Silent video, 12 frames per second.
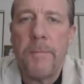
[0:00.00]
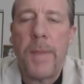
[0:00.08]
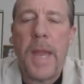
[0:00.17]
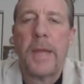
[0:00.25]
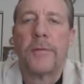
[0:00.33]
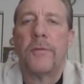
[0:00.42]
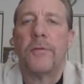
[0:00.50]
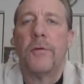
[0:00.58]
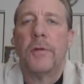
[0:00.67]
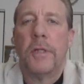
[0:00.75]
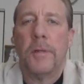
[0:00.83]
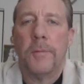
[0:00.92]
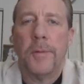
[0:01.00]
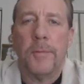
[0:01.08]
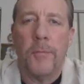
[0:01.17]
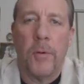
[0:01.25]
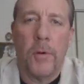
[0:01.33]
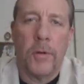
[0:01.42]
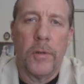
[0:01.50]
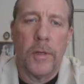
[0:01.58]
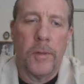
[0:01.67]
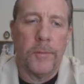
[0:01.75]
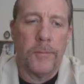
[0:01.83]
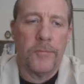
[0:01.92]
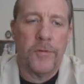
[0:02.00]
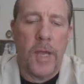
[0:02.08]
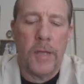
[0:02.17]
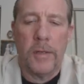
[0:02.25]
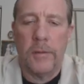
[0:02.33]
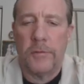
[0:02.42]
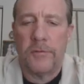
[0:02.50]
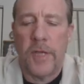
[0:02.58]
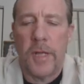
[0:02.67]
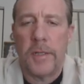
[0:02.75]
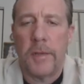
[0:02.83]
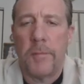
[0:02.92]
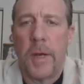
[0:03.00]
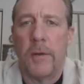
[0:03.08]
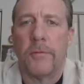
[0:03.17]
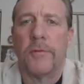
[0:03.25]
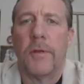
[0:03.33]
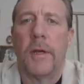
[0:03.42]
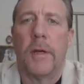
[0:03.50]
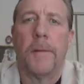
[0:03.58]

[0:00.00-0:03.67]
back to do a little bit more chatting about